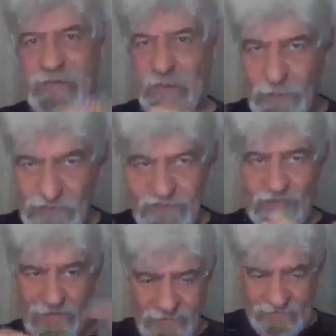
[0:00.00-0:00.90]
there was a
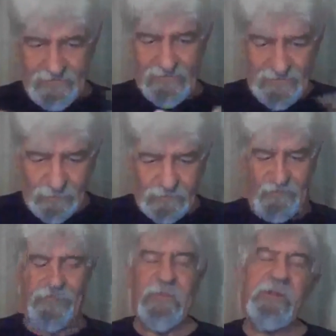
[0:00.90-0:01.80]
they,
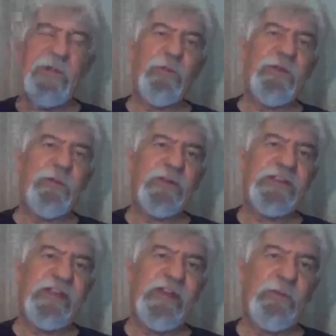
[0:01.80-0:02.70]
they were they were
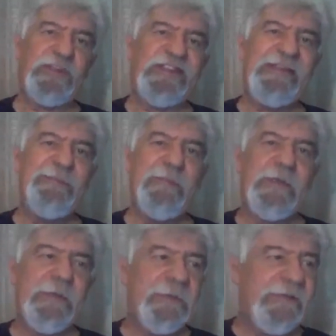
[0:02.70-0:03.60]
they were team
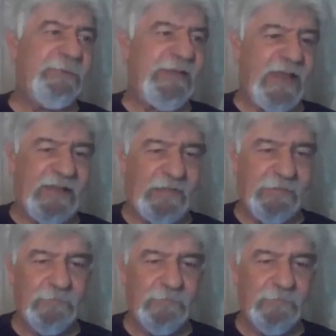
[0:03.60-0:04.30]
team tagging.